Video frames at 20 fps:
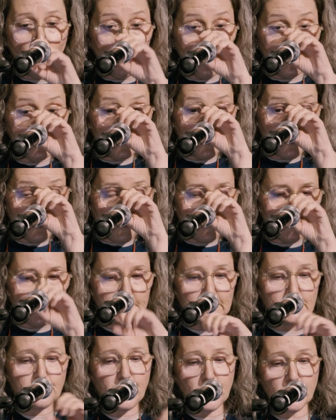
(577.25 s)
Wollstonecraft
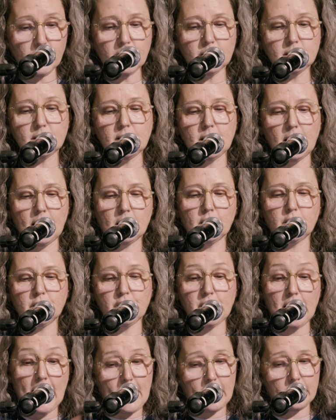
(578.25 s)
experienced the
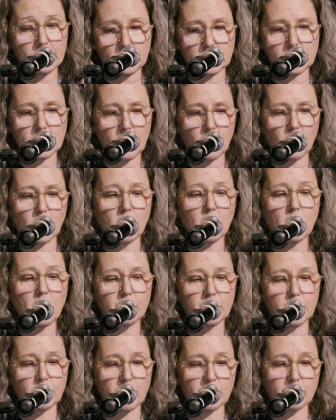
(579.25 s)
energy and the terror
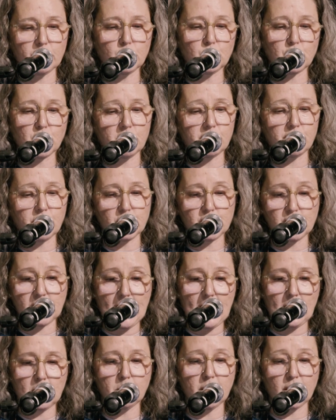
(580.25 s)
of the revolution
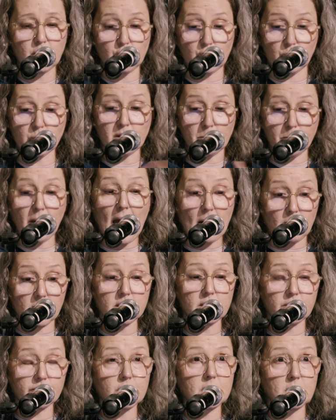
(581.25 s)
firsthand because she was in
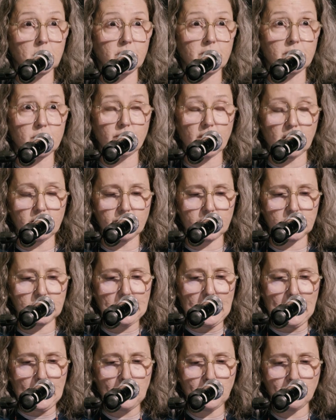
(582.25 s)
Paris for some of the relevant
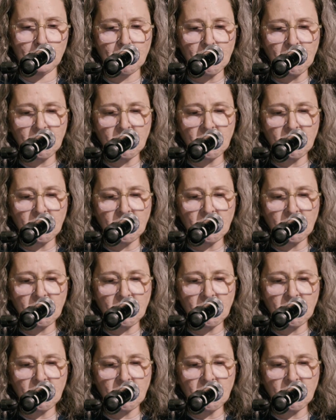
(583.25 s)
time.